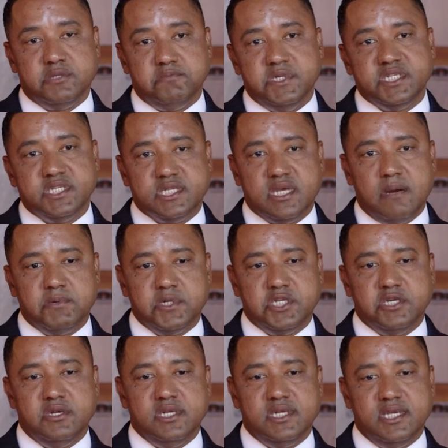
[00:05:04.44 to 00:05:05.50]
a business
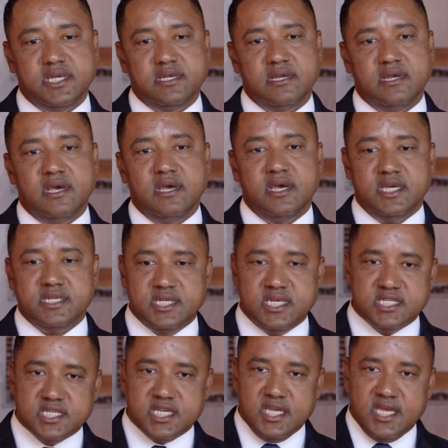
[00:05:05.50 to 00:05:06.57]
opportunity in
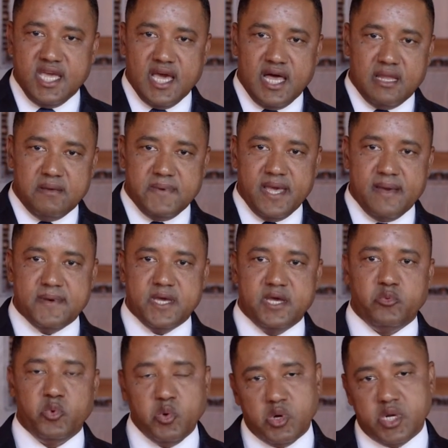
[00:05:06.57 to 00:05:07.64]
Tuskegee, Alabama,
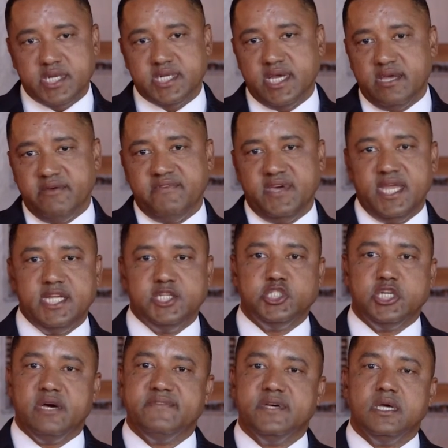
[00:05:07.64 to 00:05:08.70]
and we want to take advantage
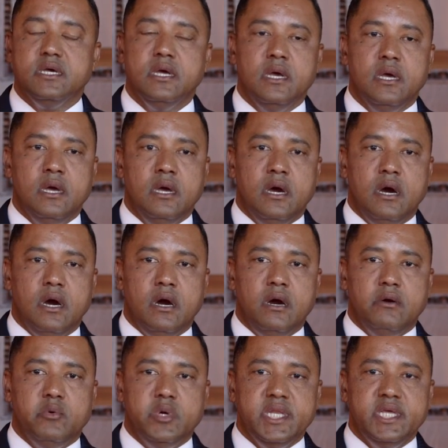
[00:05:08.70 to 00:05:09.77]
of it.
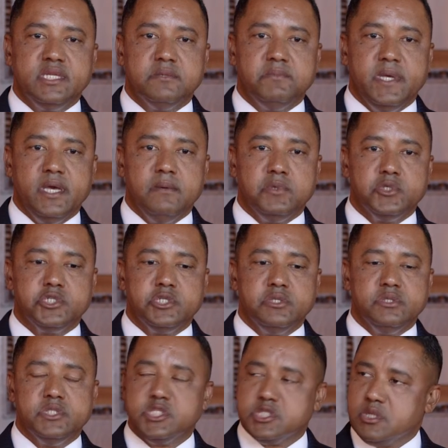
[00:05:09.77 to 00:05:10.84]
We need to be able to
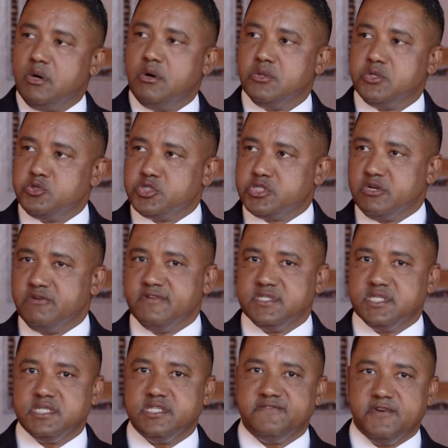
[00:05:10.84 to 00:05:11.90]
install those
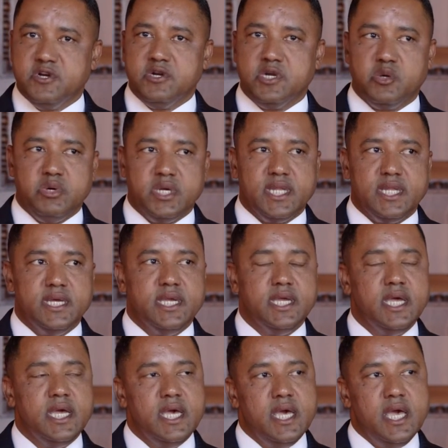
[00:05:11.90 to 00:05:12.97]
services very quickly.
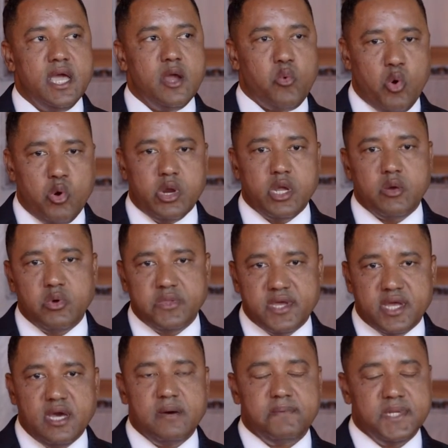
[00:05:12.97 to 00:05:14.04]
And working with a
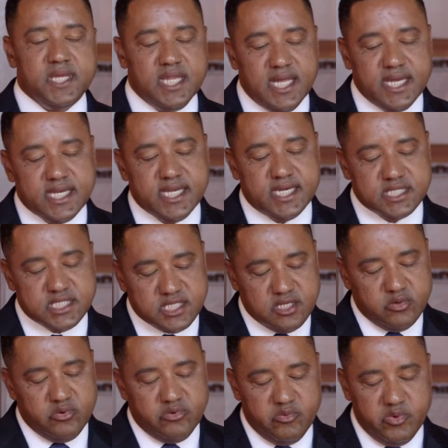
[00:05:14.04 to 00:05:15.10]
company like
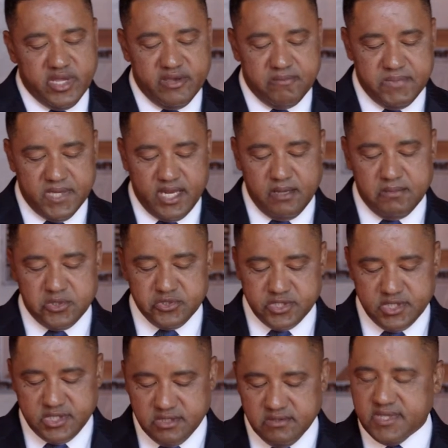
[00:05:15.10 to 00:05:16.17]
XO, we have been able
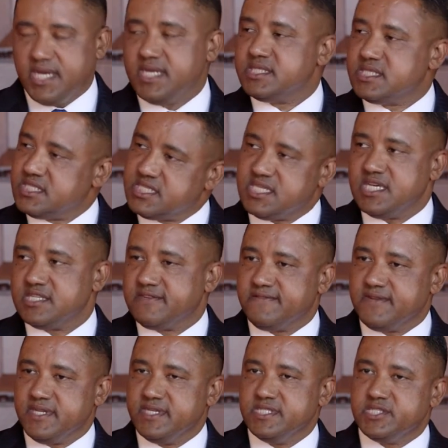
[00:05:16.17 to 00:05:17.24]
to do that
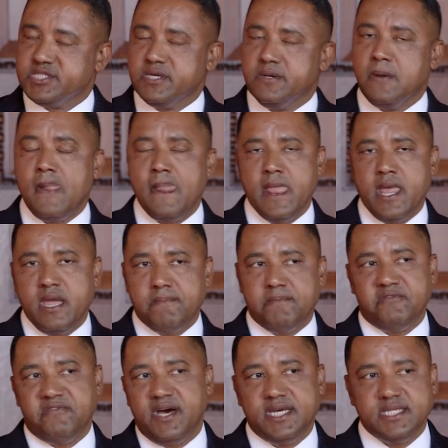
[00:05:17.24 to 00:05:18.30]
successfully. So it
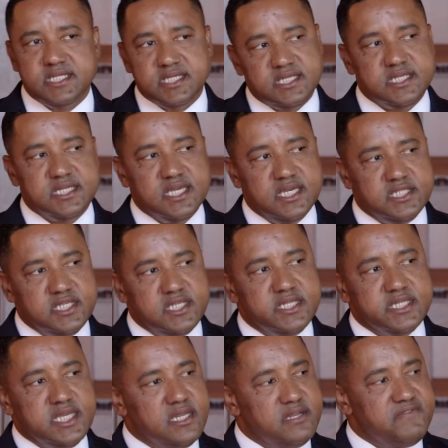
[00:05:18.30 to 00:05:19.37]
provides us the
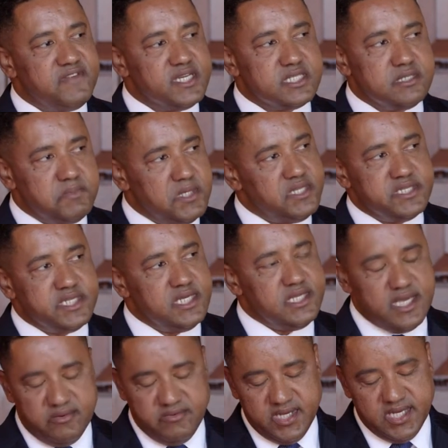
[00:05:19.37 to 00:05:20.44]
agility and the flexibility
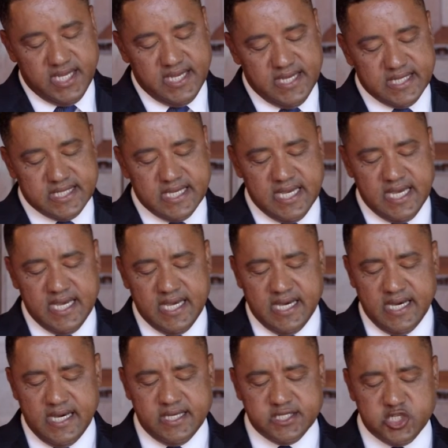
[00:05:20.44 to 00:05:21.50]
that we need
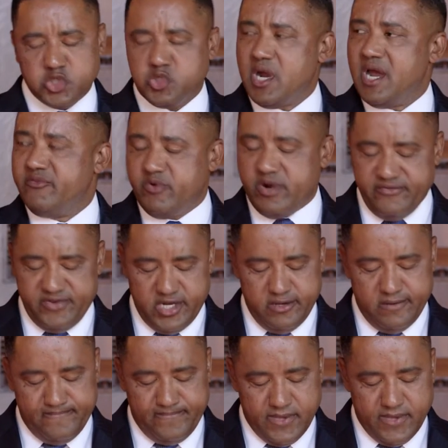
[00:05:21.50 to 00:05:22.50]
to drive revenue.